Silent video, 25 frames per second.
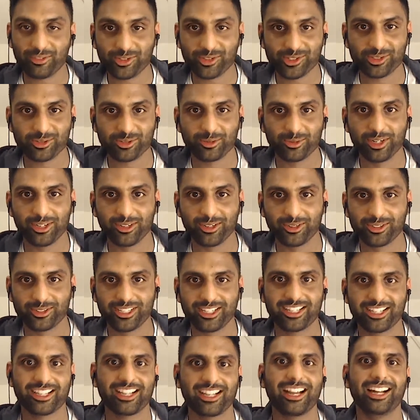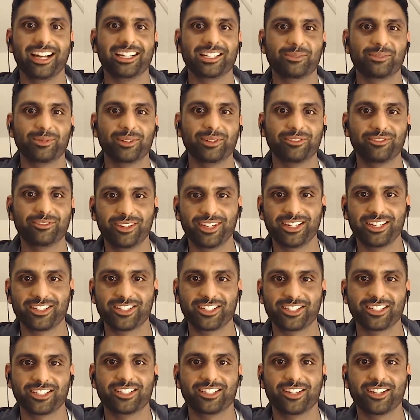travels the world, and has been
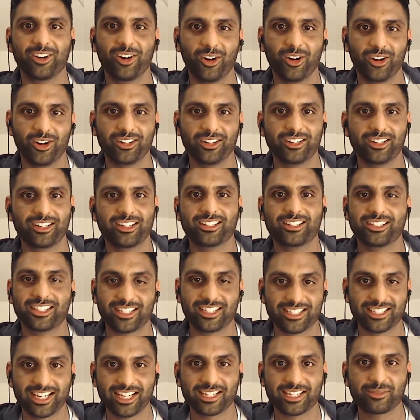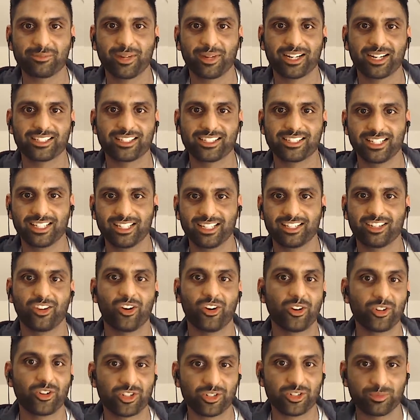featured on Success
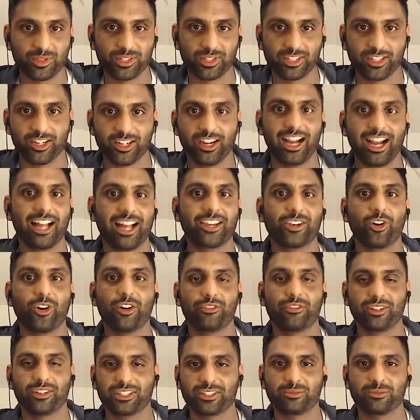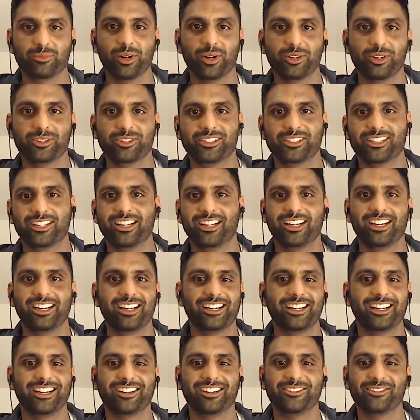Magazine, Entrepreneur, and Huffington Post.
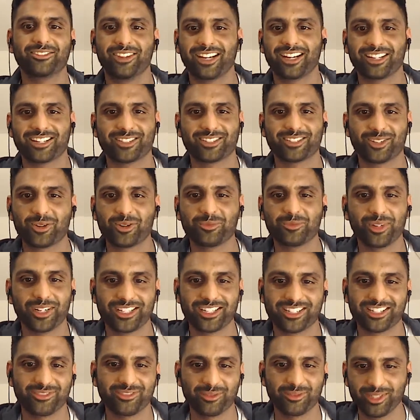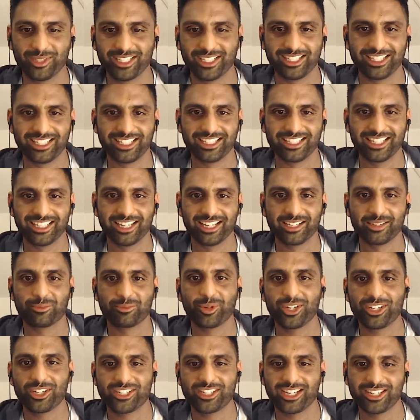Thanks so much for being here, Dan.
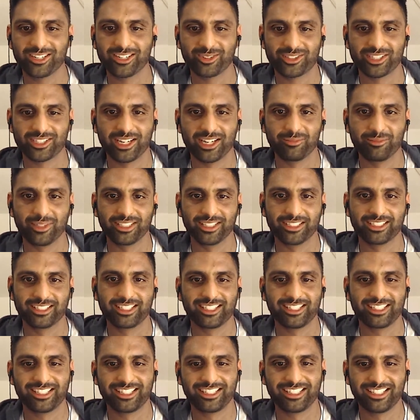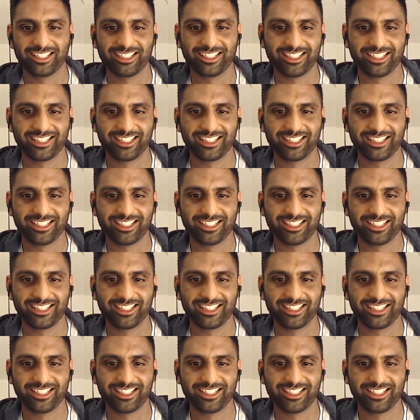Appreciate your time, man.